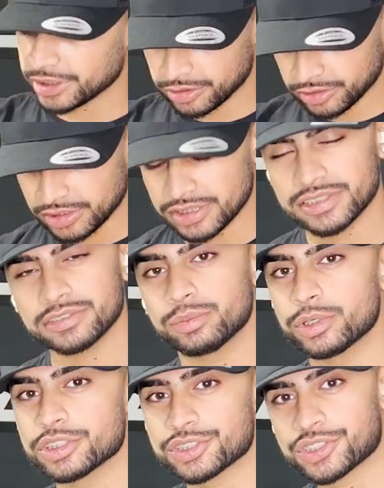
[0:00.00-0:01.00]
here, and this is
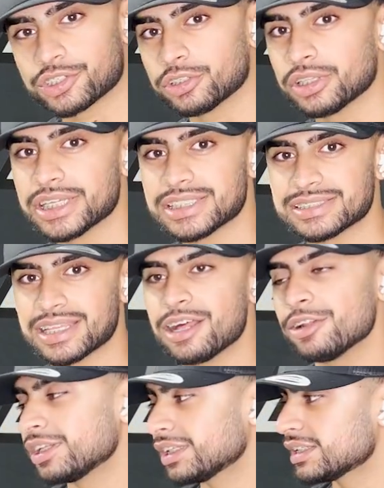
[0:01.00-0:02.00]
where the shirt lays
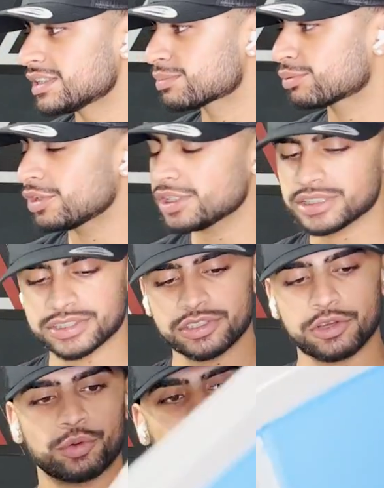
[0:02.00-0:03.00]
down and gets printed.
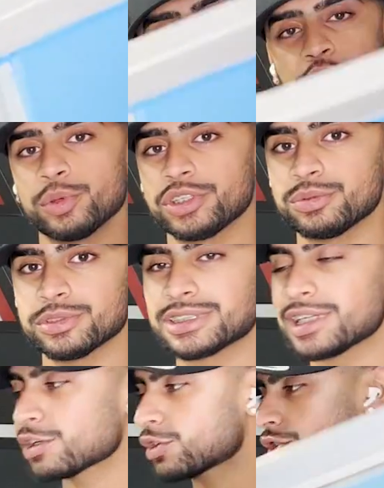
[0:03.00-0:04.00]
So all we do is take our